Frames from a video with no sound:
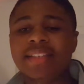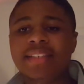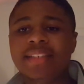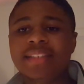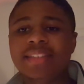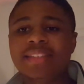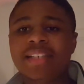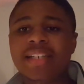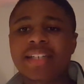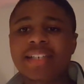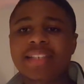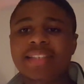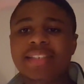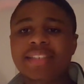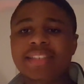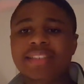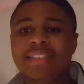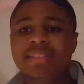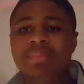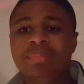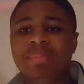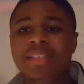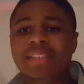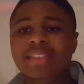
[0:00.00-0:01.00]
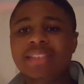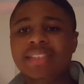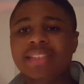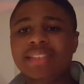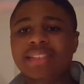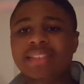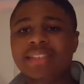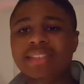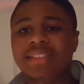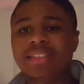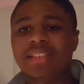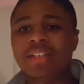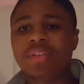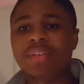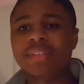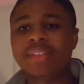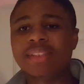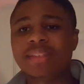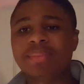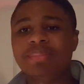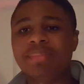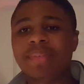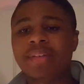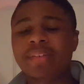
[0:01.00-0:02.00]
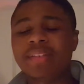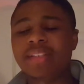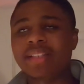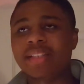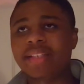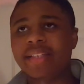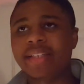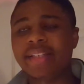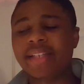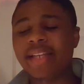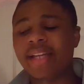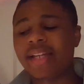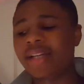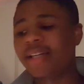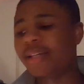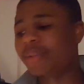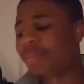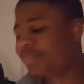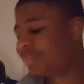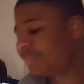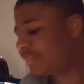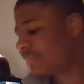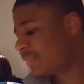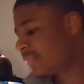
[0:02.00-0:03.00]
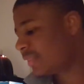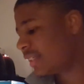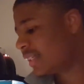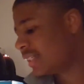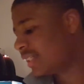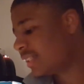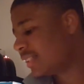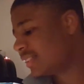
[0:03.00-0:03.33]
when the dragon does his business, always be able to clean that up.